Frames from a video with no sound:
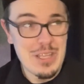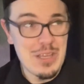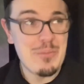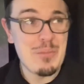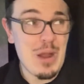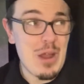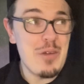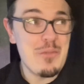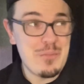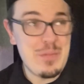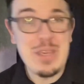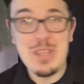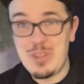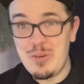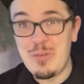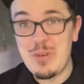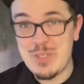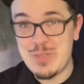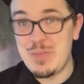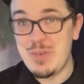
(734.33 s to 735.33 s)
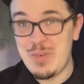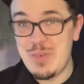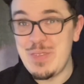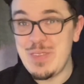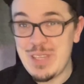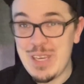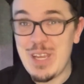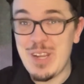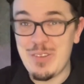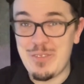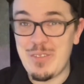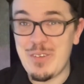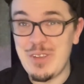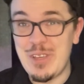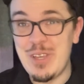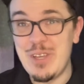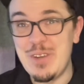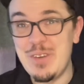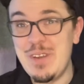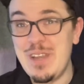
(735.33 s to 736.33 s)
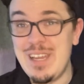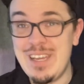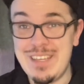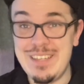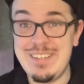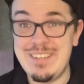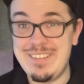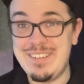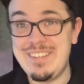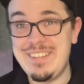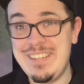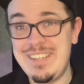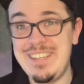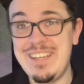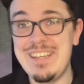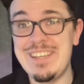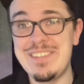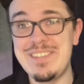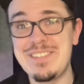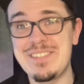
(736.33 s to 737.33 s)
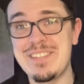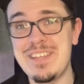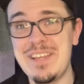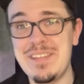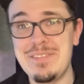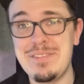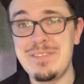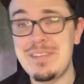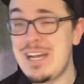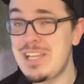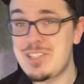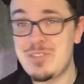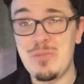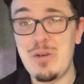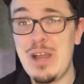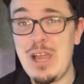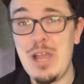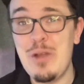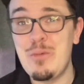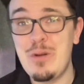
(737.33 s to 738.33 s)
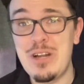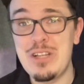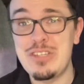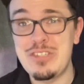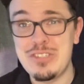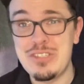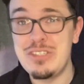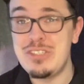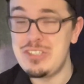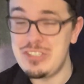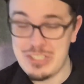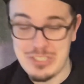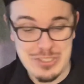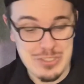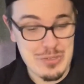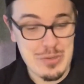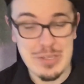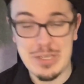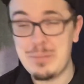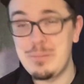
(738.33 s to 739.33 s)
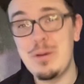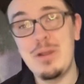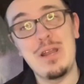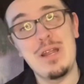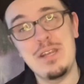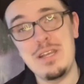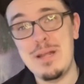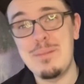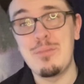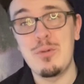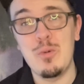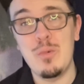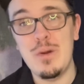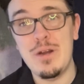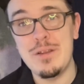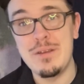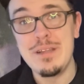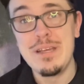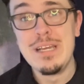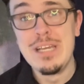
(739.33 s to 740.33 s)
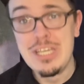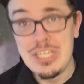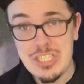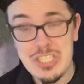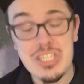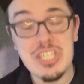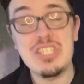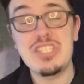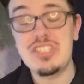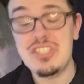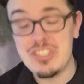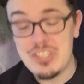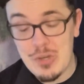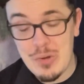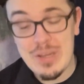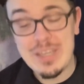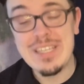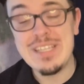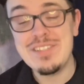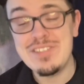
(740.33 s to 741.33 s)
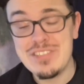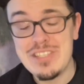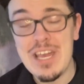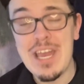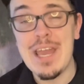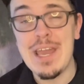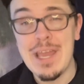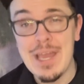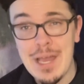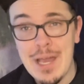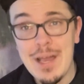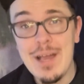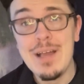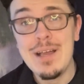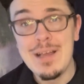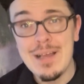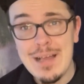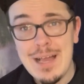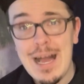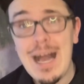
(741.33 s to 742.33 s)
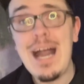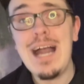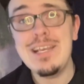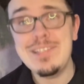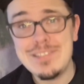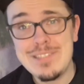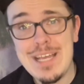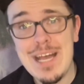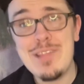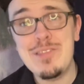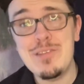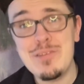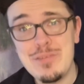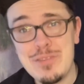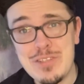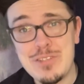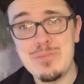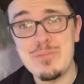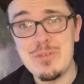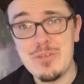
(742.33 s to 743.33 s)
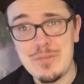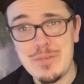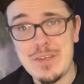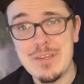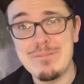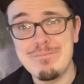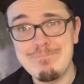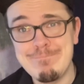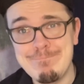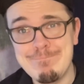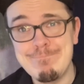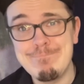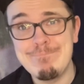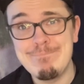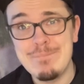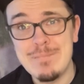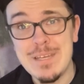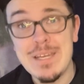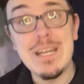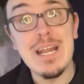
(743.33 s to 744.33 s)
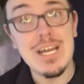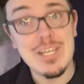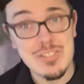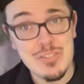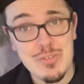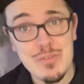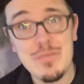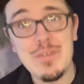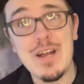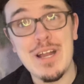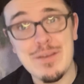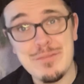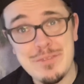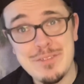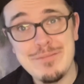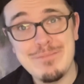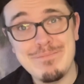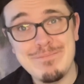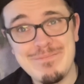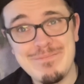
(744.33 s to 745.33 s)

probably be the worst movie of the year for you, and it is, and that's why I watched it, just so I could put it at number one, just so I could say I sat through this movie and I survived.